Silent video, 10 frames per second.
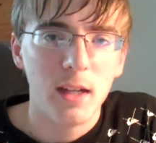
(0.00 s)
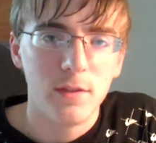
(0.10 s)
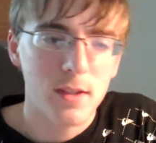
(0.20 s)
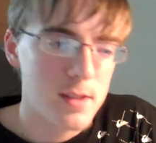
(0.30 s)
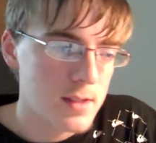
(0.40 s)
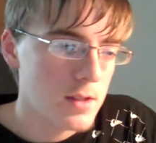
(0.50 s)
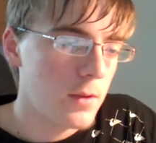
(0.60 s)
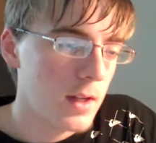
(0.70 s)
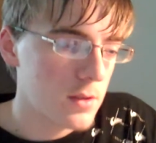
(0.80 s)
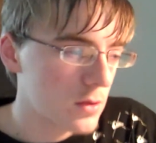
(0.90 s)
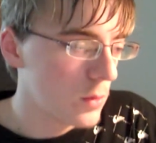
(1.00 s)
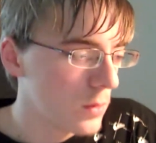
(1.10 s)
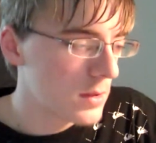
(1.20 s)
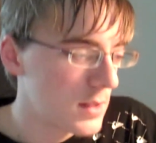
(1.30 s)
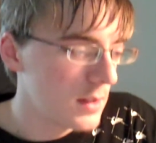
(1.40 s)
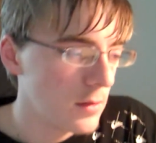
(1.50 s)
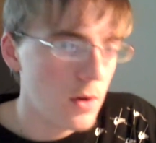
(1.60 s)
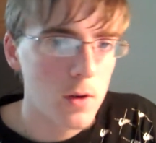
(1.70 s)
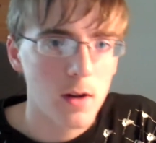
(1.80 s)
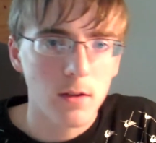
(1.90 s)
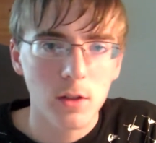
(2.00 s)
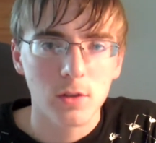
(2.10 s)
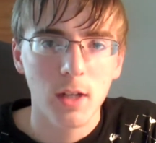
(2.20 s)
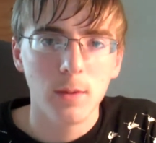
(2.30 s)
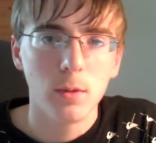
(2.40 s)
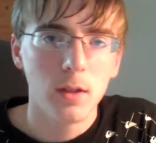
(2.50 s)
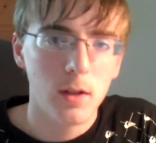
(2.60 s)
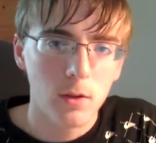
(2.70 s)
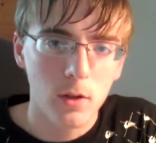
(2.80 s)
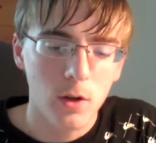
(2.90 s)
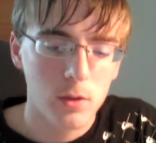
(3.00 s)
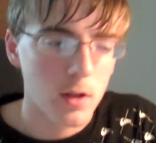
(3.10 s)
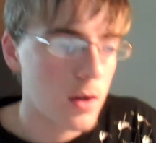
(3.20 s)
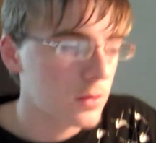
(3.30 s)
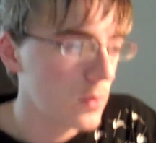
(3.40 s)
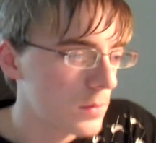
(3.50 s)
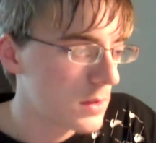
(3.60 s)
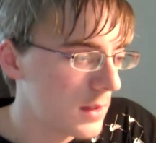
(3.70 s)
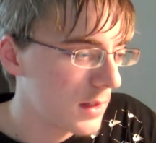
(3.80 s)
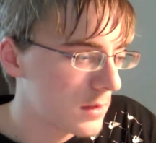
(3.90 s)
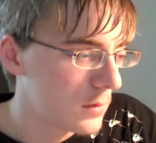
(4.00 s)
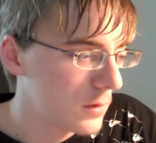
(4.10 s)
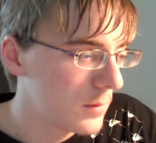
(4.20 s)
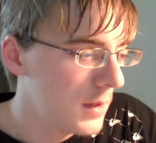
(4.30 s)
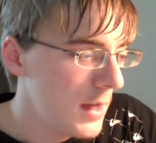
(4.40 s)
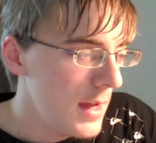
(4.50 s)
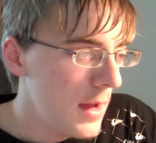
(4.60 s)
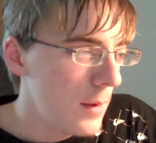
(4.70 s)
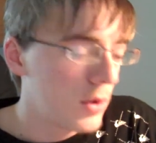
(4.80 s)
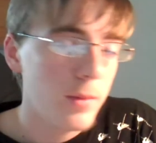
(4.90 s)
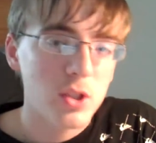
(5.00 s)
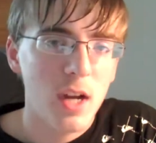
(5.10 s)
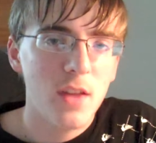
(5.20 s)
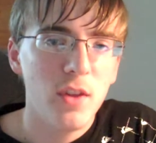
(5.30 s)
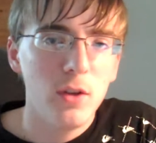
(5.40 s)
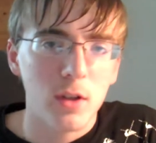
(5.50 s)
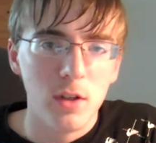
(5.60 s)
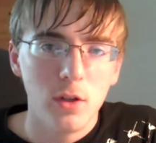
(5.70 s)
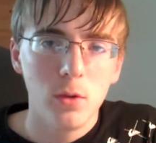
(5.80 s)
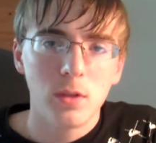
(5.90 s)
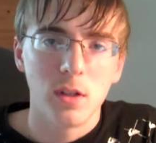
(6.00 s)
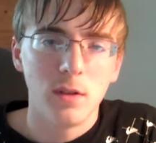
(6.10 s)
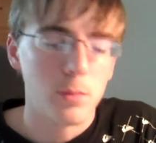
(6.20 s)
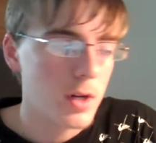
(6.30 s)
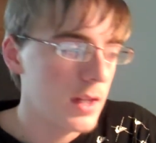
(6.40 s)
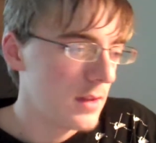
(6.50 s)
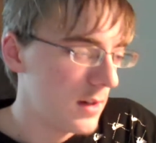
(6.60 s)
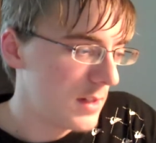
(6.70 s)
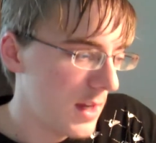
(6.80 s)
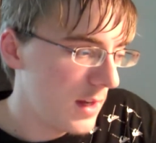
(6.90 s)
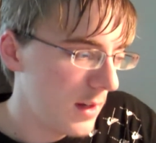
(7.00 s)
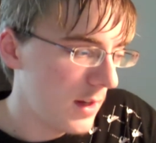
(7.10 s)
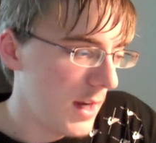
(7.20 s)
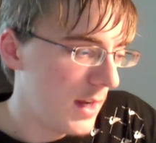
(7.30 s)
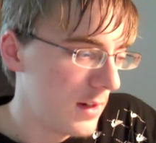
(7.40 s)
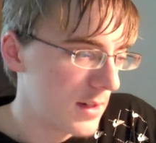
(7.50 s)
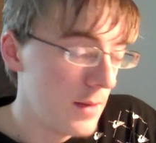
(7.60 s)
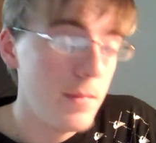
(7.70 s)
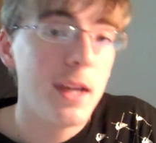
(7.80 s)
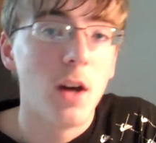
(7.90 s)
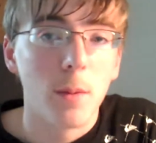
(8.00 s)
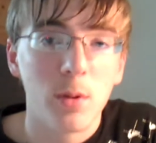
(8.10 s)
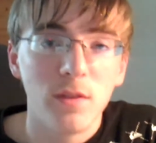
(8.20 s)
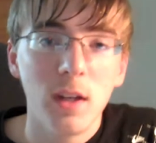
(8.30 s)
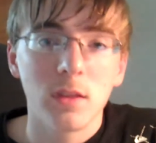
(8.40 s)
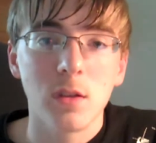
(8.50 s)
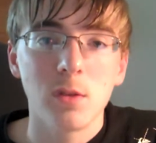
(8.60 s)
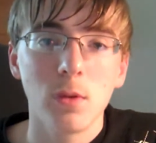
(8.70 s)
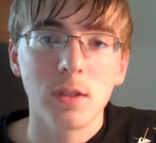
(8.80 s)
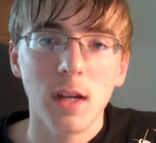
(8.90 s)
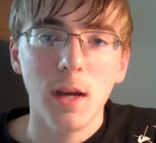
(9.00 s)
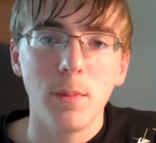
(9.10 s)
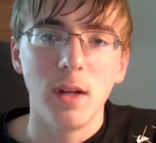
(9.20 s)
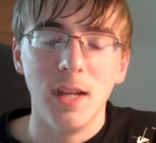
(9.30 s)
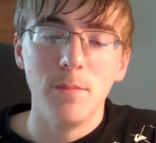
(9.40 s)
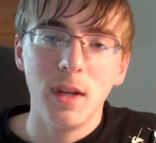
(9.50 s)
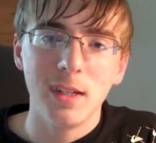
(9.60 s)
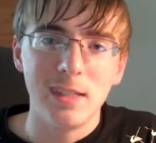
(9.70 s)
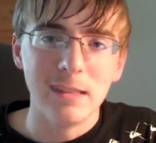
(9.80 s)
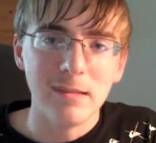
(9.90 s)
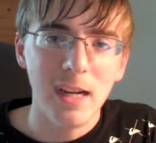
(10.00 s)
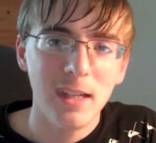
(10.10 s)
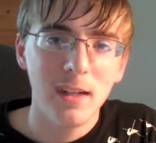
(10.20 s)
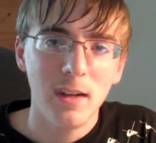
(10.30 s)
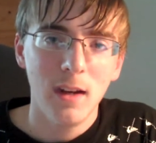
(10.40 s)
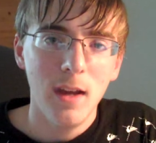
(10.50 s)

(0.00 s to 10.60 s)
If you see someone at school sitting alone at a lunch table, you know, go talk to them, sit next to them. Pretty much anything you can do to brighten their day, and it may not prevent the suicide, but it may delay it.